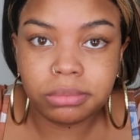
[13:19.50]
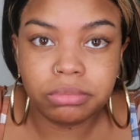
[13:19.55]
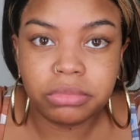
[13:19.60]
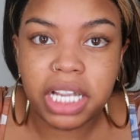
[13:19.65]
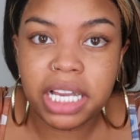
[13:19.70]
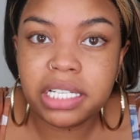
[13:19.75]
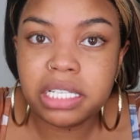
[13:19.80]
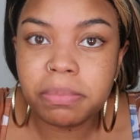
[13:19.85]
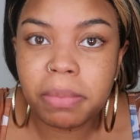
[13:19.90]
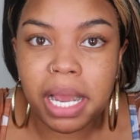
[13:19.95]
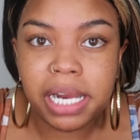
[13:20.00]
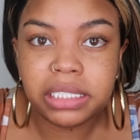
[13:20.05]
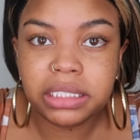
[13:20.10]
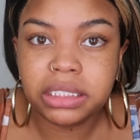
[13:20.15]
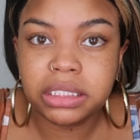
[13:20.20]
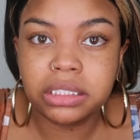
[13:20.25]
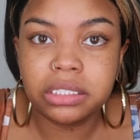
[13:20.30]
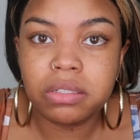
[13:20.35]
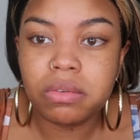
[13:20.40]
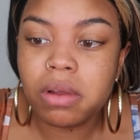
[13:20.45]
Anybody
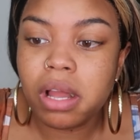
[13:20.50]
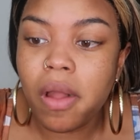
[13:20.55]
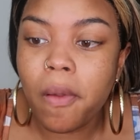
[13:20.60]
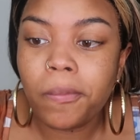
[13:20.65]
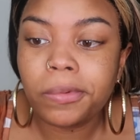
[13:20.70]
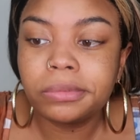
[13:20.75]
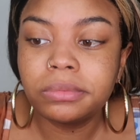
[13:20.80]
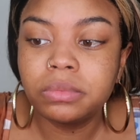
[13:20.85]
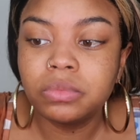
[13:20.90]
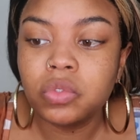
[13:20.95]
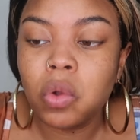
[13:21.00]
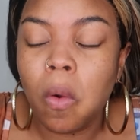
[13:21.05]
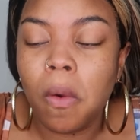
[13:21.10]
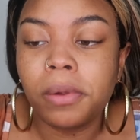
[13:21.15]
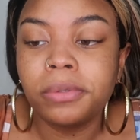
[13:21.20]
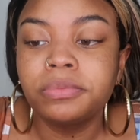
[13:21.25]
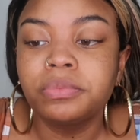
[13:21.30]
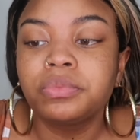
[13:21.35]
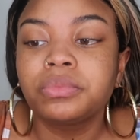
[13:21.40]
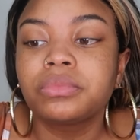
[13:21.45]
can do it.
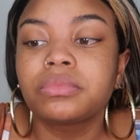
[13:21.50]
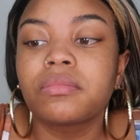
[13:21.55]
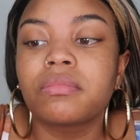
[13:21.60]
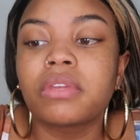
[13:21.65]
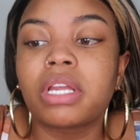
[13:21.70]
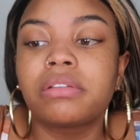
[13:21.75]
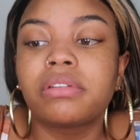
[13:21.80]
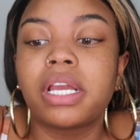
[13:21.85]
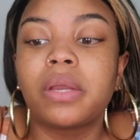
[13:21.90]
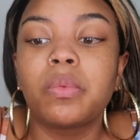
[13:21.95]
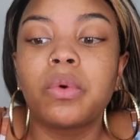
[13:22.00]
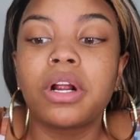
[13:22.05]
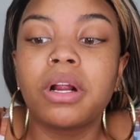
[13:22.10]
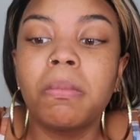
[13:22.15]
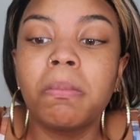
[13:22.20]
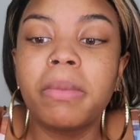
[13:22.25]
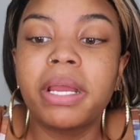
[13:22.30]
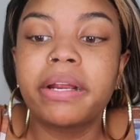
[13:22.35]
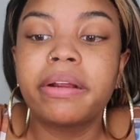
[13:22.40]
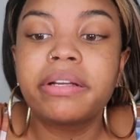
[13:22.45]
They were
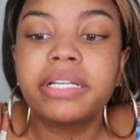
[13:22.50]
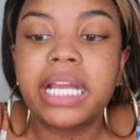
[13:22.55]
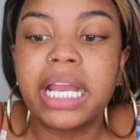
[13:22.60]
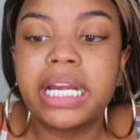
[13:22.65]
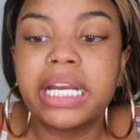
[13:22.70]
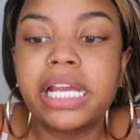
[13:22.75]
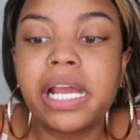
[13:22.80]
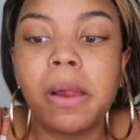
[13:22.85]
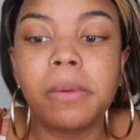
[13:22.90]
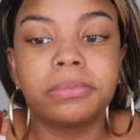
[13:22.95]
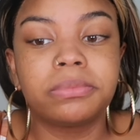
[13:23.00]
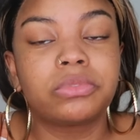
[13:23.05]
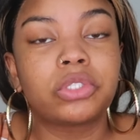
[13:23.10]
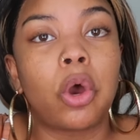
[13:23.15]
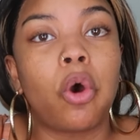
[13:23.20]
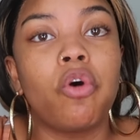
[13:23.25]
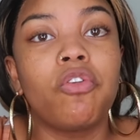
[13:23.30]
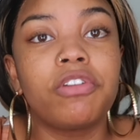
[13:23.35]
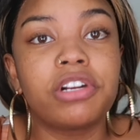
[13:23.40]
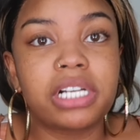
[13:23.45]
marinated
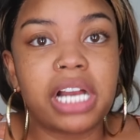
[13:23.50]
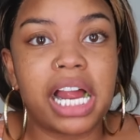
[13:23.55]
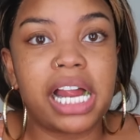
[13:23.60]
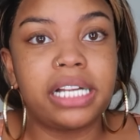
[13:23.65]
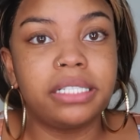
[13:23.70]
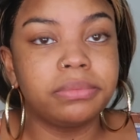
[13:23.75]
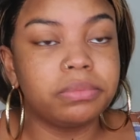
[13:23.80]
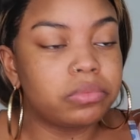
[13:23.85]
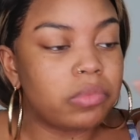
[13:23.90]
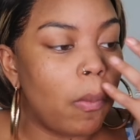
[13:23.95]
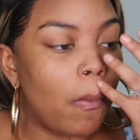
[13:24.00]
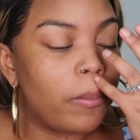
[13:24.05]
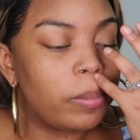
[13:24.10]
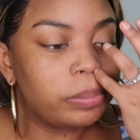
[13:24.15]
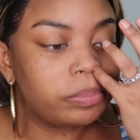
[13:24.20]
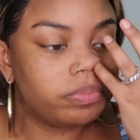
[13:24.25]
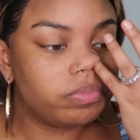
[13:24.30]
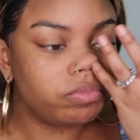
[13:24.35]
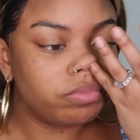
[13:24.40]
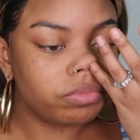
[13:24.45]
overnight.
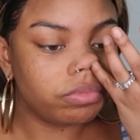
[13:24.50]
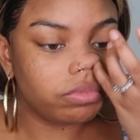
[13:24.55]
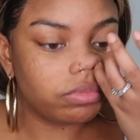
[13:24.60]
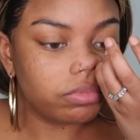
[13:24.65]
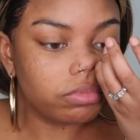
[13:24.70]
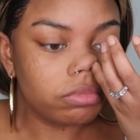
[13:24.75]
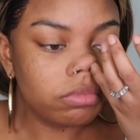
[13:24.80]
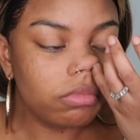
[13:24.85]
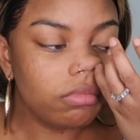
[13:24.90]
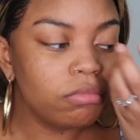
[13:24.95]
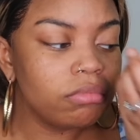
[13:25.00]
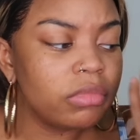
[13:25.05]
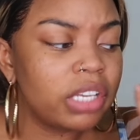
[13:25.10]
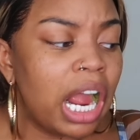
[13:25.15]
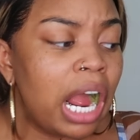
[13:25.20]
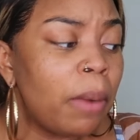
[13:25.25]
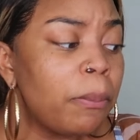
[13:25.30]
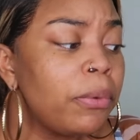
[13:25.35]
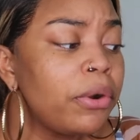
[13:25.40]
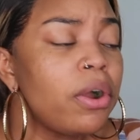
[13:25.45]

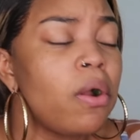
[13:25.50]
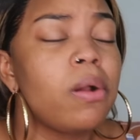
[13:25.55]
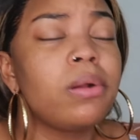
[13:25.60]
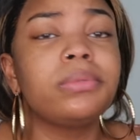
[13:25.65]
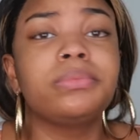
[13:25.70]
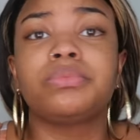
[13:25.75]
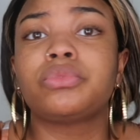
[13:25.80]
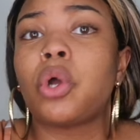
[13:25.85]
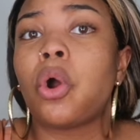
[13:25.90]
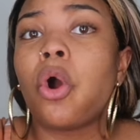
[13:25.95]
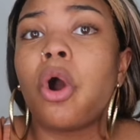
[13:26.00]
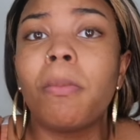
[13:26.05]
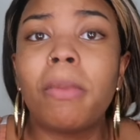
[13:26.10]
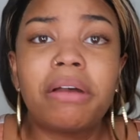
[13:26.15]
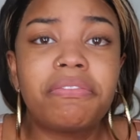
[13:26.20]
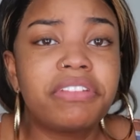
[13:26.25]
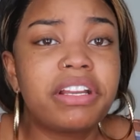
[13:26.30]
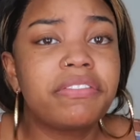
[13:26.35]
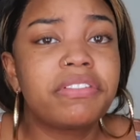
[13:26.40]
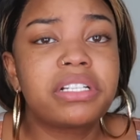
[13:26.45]
I put all
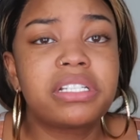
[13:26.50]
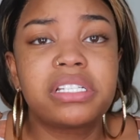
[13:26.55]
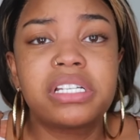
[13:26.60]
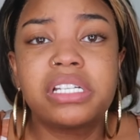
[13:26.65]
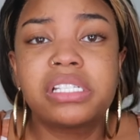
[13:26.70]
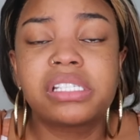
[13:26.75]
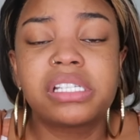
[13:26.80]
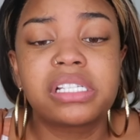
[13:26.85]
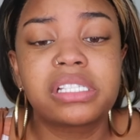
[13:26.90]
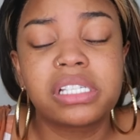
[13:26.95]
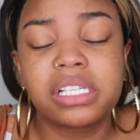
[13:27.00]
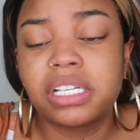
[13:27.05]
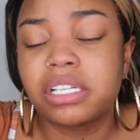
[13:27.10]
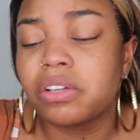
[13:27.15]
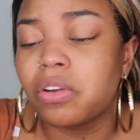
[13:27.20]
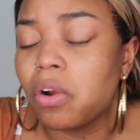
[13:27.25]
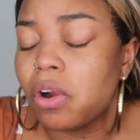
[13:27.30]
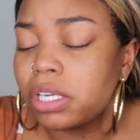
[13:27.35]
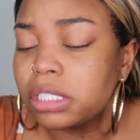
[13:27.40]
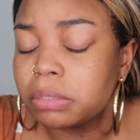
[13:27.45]
my favorite seasonings in
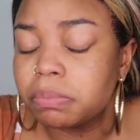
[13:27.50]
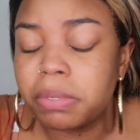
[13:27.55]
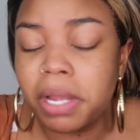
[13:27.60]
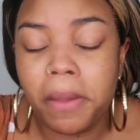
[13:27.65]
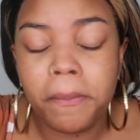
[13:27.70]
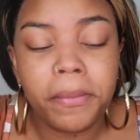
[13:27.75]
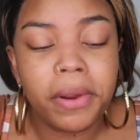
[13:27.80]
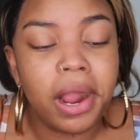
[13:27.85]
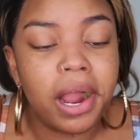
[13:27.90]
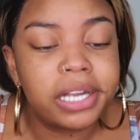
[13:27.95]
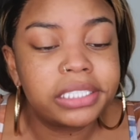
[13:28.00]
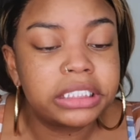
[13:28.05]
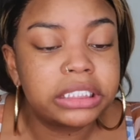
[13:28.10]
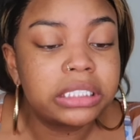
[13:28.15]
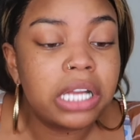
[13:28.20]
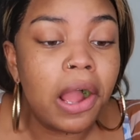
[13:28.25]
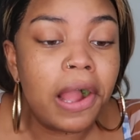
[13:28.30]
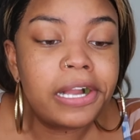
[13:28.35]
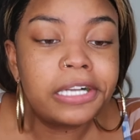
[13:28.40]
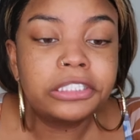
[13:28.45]
it: garlic, pepper,
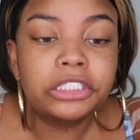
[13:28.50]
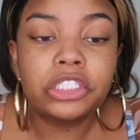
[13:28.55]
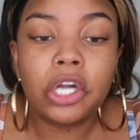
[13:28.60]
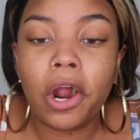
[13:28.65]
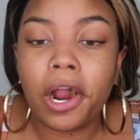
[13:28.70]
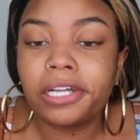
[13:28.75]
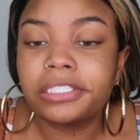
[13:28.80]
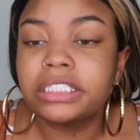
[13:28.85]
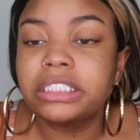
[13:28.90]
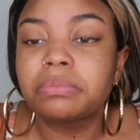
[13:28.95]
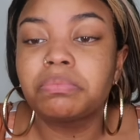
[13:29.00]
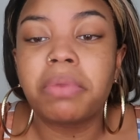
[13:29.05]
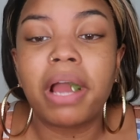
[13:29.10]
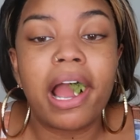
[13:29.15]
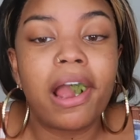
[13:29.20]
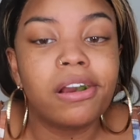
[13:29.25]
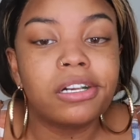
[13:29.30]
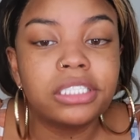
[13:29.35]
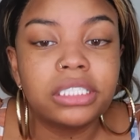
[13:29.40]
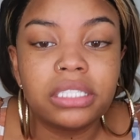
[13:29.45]
onion, garlic
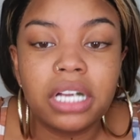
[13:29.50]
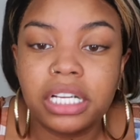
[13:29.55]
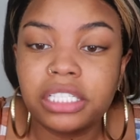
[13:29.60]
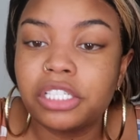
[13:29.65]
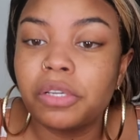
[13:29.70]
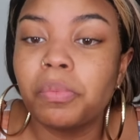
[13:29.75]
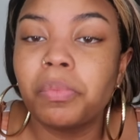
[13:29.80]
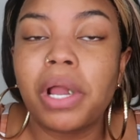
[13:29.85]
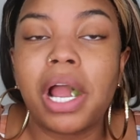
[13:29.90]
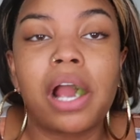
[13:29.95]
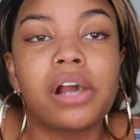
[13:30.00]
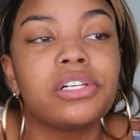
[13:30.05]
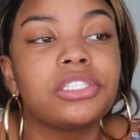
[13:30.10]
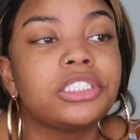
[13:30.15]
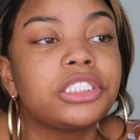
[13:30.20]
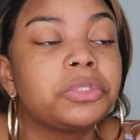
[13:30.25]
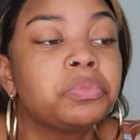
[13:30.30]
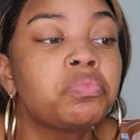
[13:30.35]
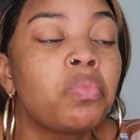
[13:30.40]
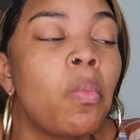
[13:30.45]
powder, onion
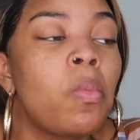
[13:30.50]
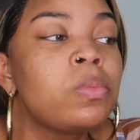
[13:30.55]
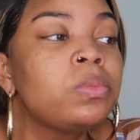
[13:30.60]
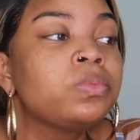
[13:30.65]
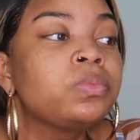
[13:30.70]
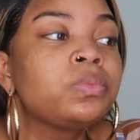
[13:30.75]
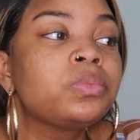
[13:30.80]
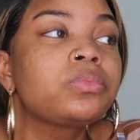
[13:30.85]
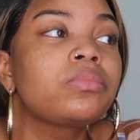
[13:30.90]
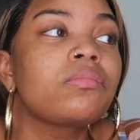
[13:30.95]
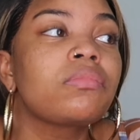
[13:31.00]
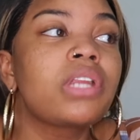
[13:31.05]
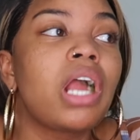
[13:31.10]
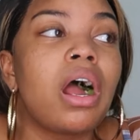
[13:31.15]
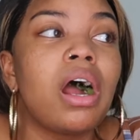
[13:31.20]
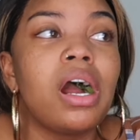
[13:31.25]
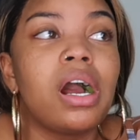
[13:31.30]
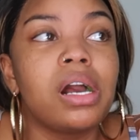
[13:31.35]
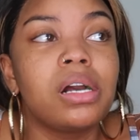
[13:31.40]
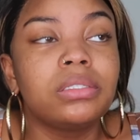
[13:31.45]
powder,
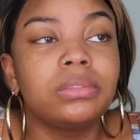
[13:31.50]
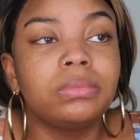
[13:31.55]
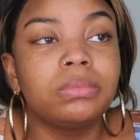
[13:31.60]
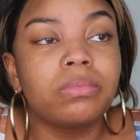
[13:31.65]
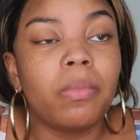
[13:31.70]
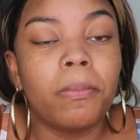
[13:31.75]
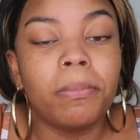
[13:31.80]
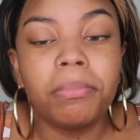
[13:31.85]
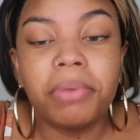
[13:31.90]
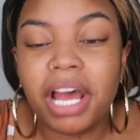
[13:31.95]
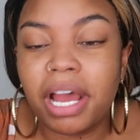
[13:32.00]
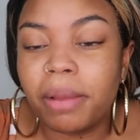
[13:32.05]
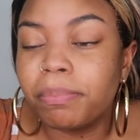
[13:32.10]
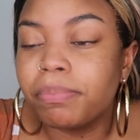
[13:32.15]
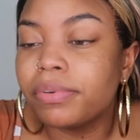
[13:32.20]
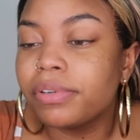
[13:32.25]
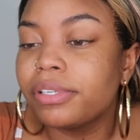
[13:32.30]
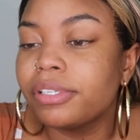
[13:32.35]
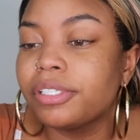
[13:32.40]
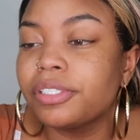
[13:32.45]

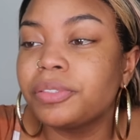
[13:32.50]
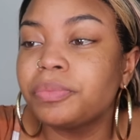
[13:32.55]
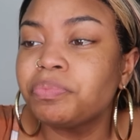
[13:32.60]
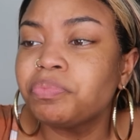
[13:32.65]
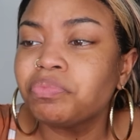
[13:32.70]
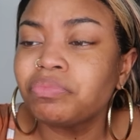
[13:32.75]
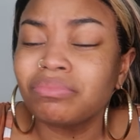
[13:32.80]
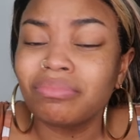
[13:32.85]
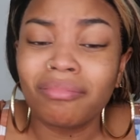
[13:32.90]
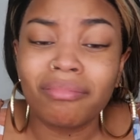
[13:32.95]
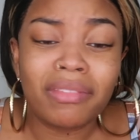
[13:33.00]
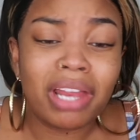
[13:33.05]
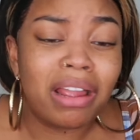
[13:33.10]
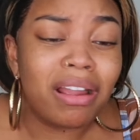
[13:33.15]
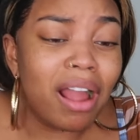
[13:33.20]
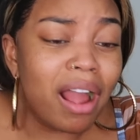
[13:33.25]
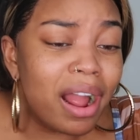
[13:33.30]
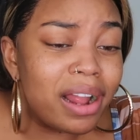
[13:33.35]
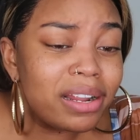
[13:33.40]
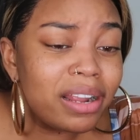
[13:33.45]
pepper,
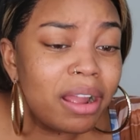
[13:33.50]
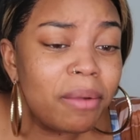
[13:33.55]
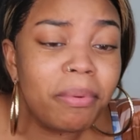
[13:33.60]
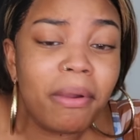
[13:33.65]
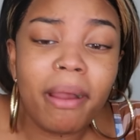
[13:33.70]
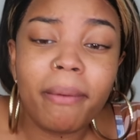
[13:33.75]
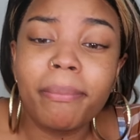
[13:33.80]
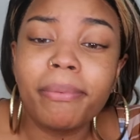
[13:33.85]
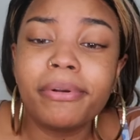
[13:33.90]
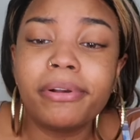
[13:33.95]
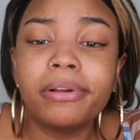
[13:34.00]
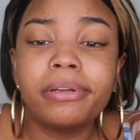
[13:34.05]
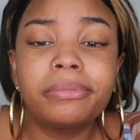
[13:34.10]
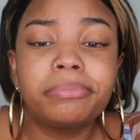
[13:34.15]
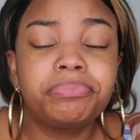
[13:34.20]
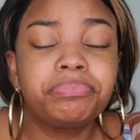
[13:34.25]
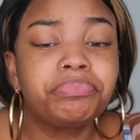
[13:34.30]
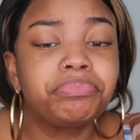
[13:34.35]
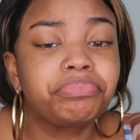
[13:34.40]
cayenne pepper.